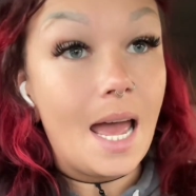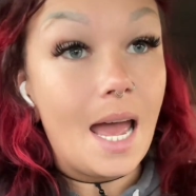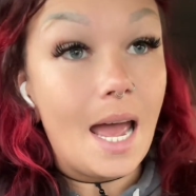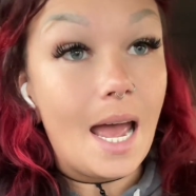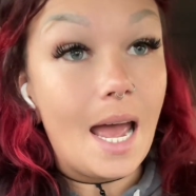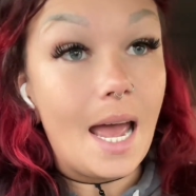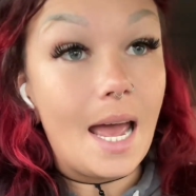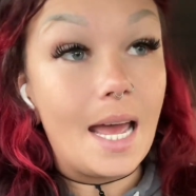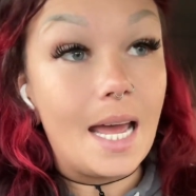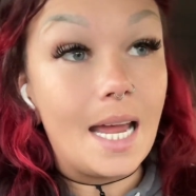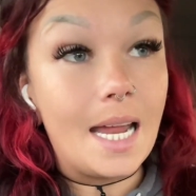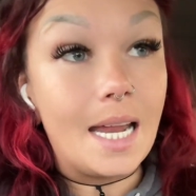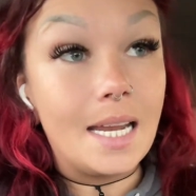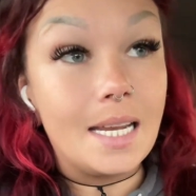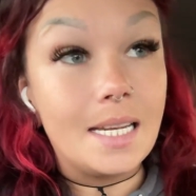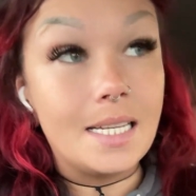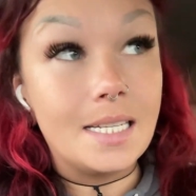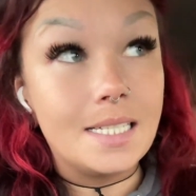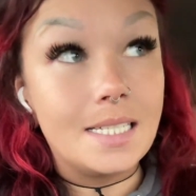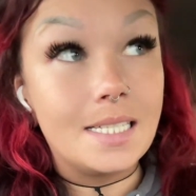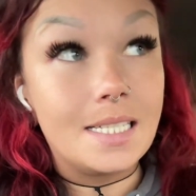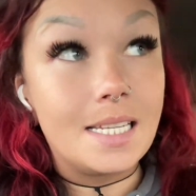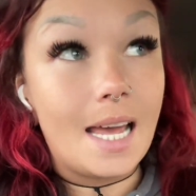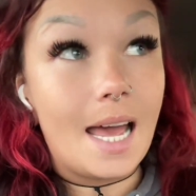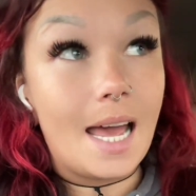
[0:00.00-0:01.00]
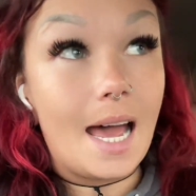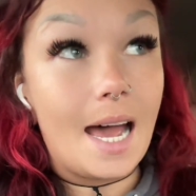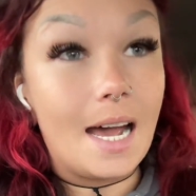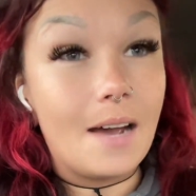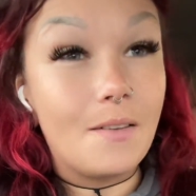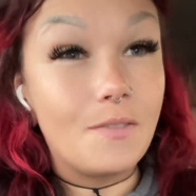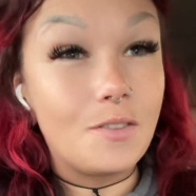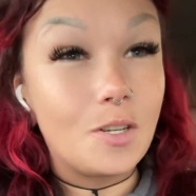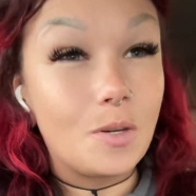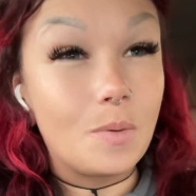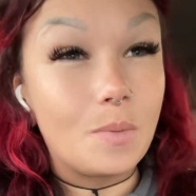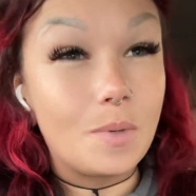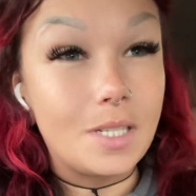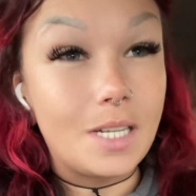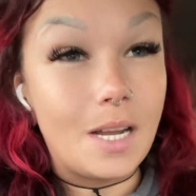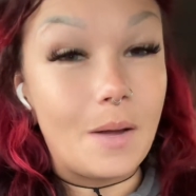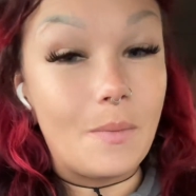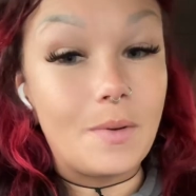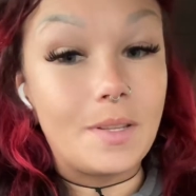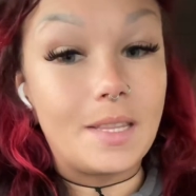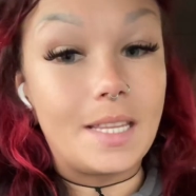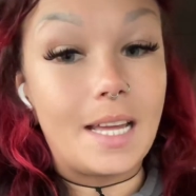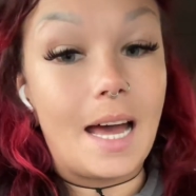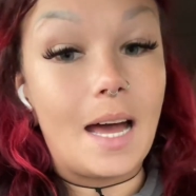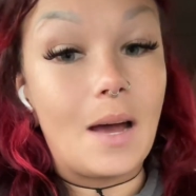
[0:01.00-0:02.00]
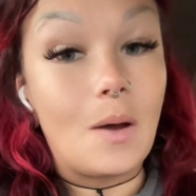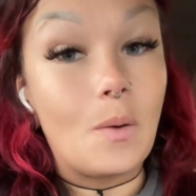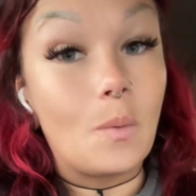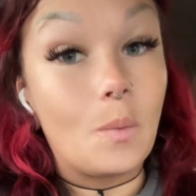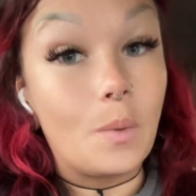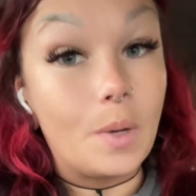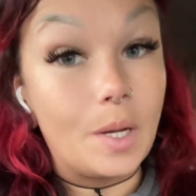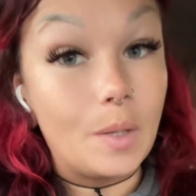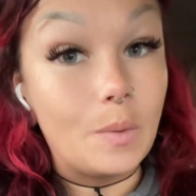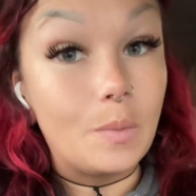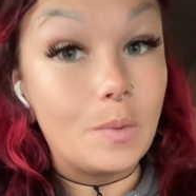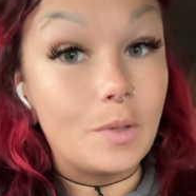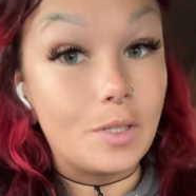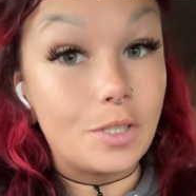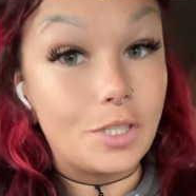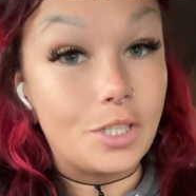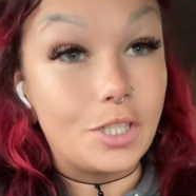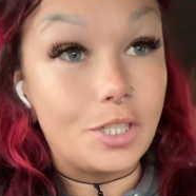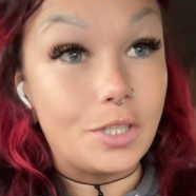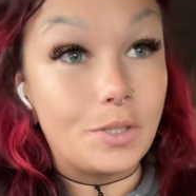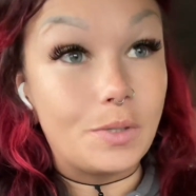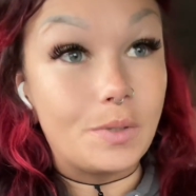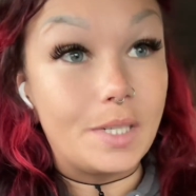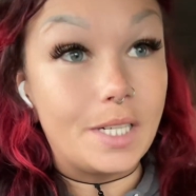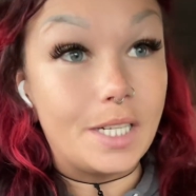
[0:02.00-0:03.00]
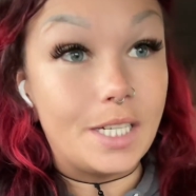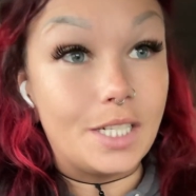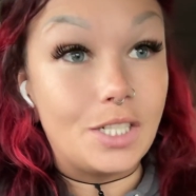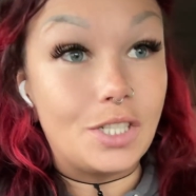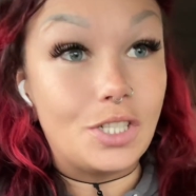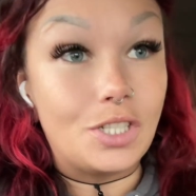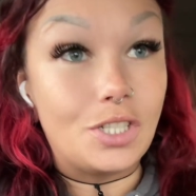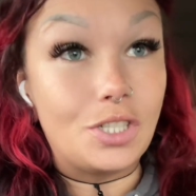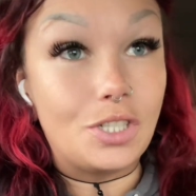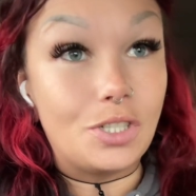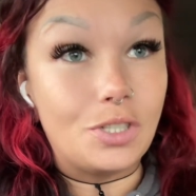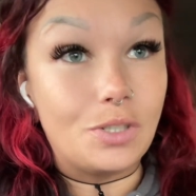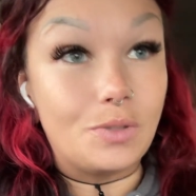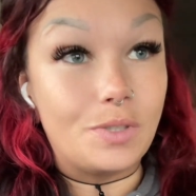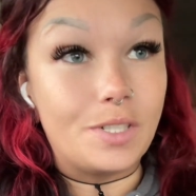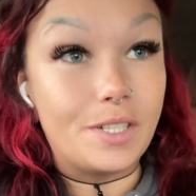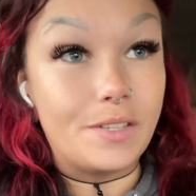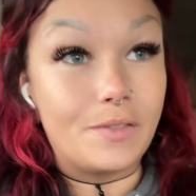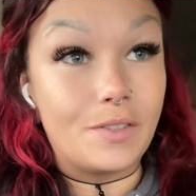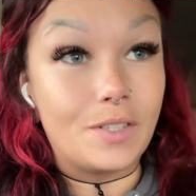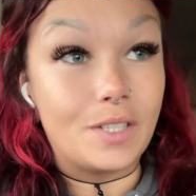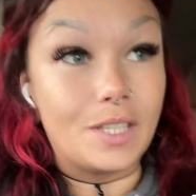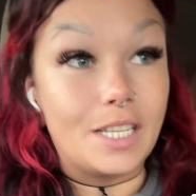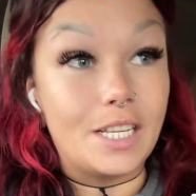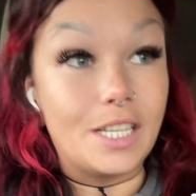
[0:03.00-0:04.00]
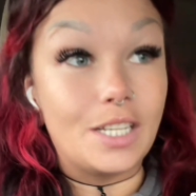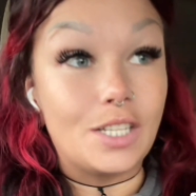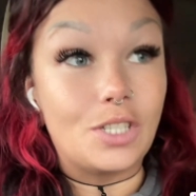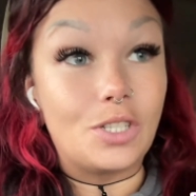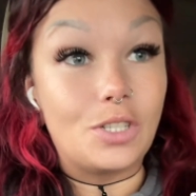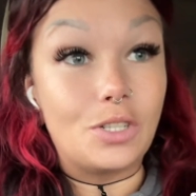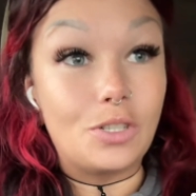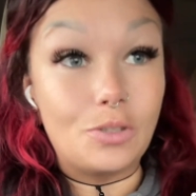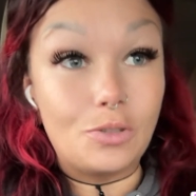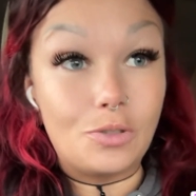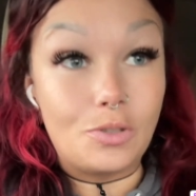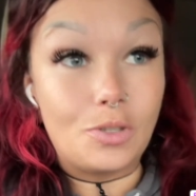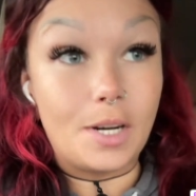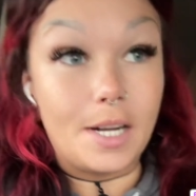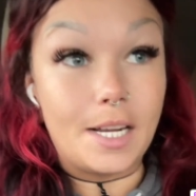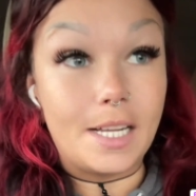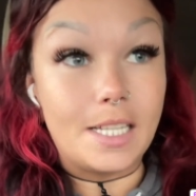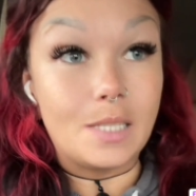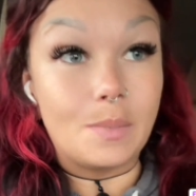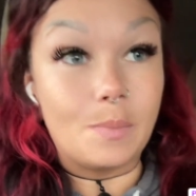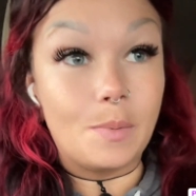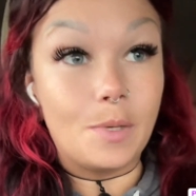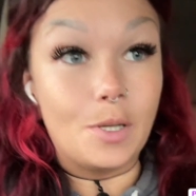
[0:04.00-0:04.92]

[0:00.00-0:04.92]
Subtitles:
And after we're done with that, we will shoot into different things to transmute,